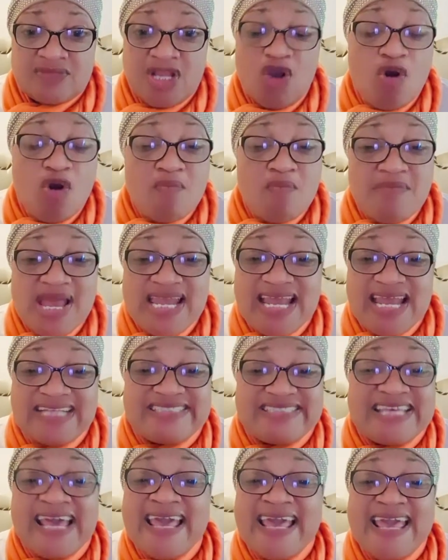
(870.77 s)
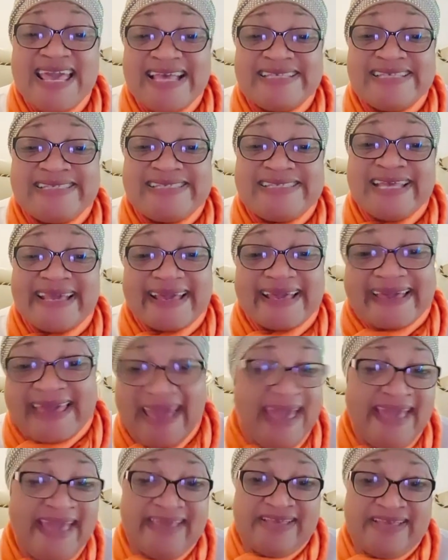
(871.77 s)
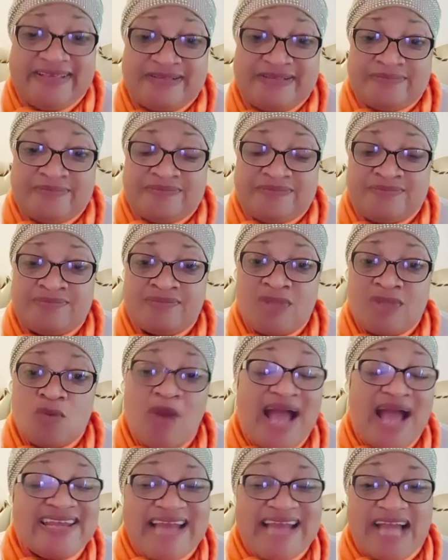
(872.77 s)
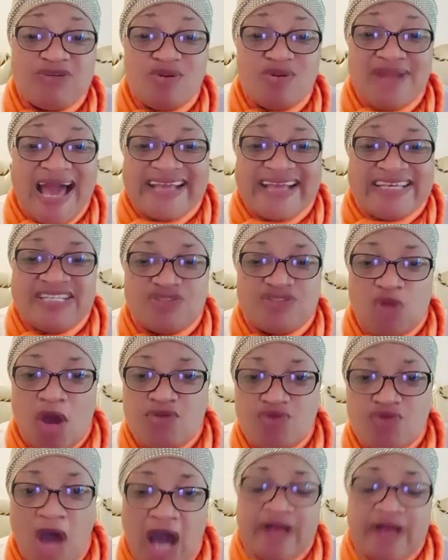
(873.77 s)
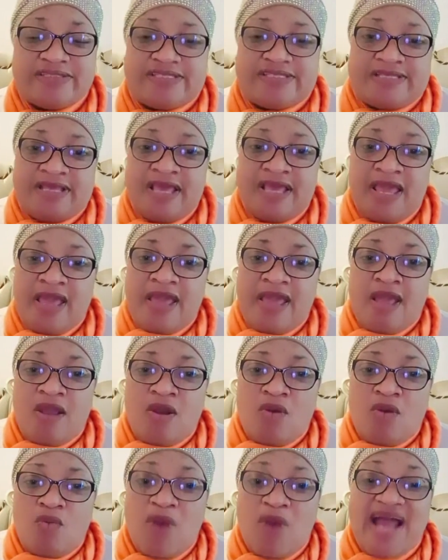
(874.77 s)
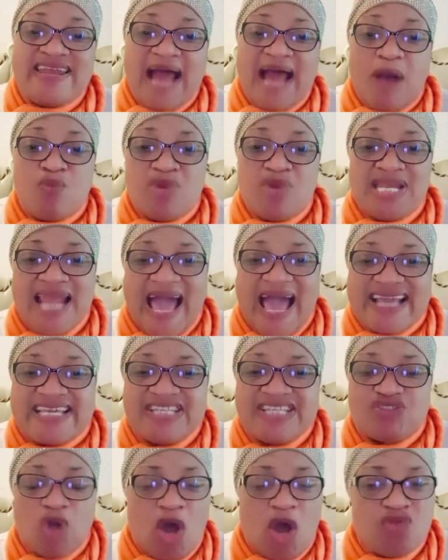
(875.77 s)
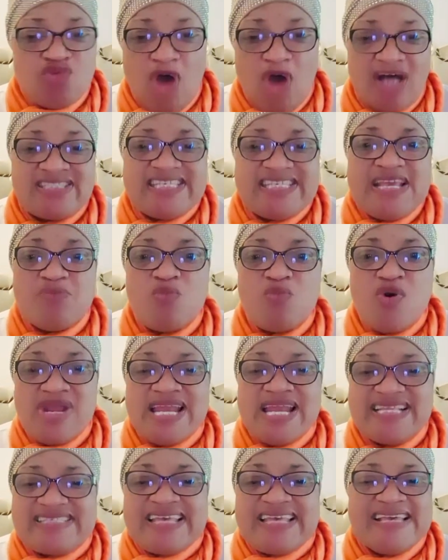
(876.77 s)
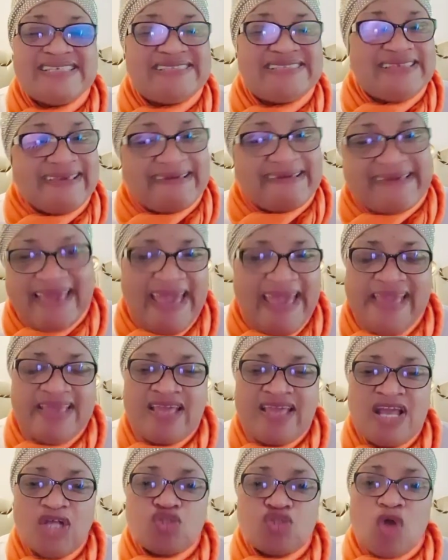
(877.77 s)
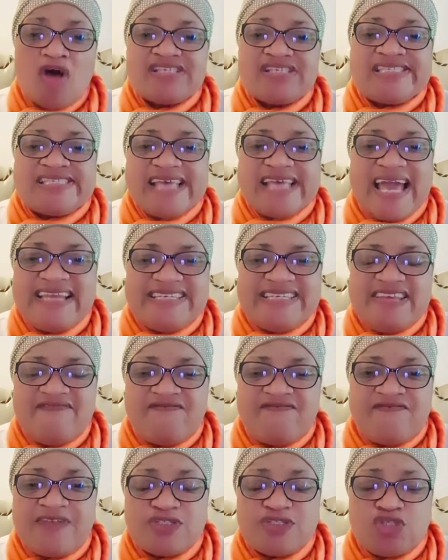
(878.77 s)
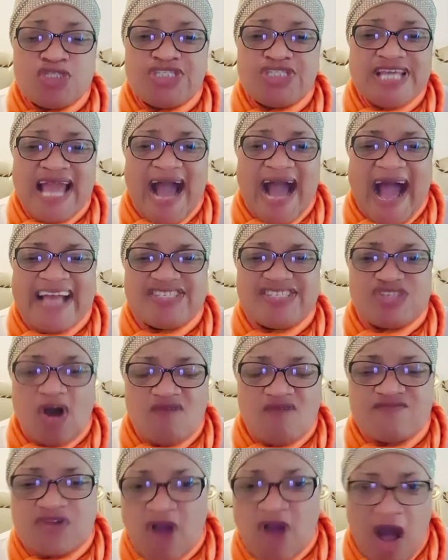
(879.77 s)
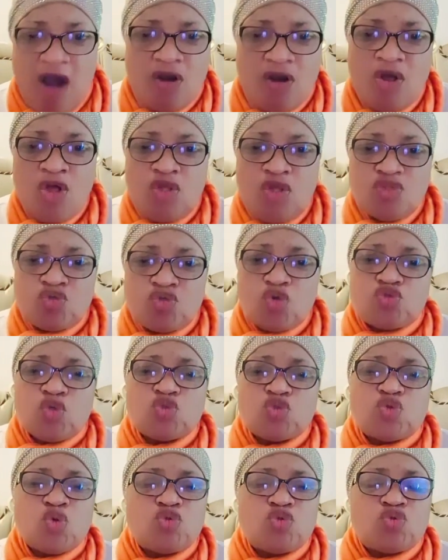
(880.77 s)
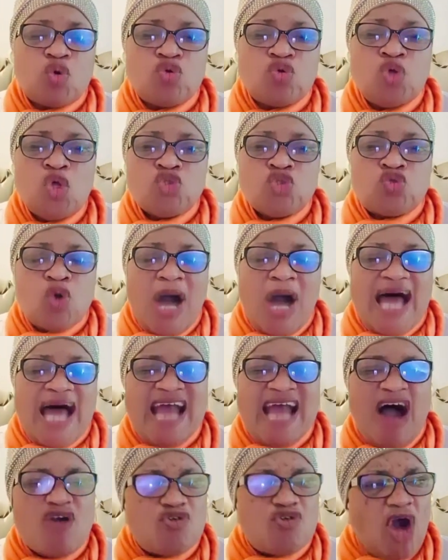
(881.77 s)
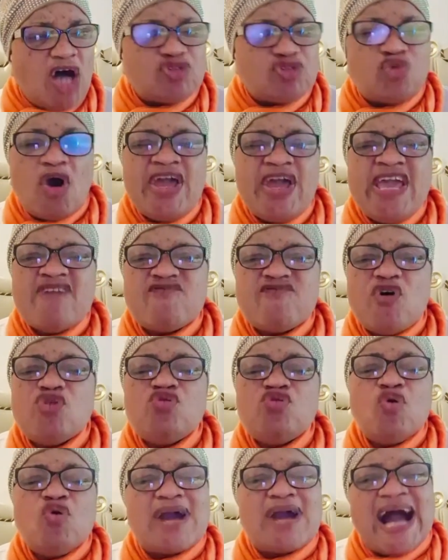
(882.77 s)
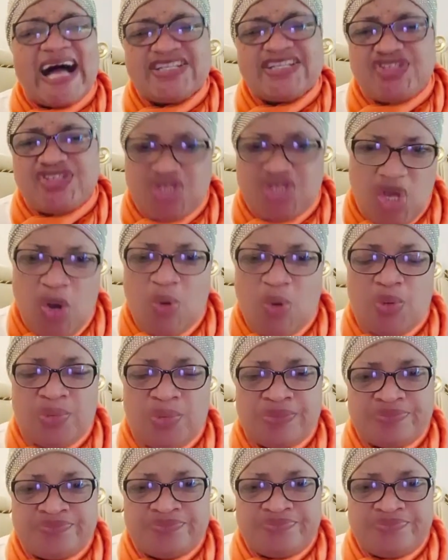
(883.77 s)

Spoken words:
Humility is the key. Whether you like it or not, whether we like it or not, humility is the key to see the eyes of God, to allow God to even look at you.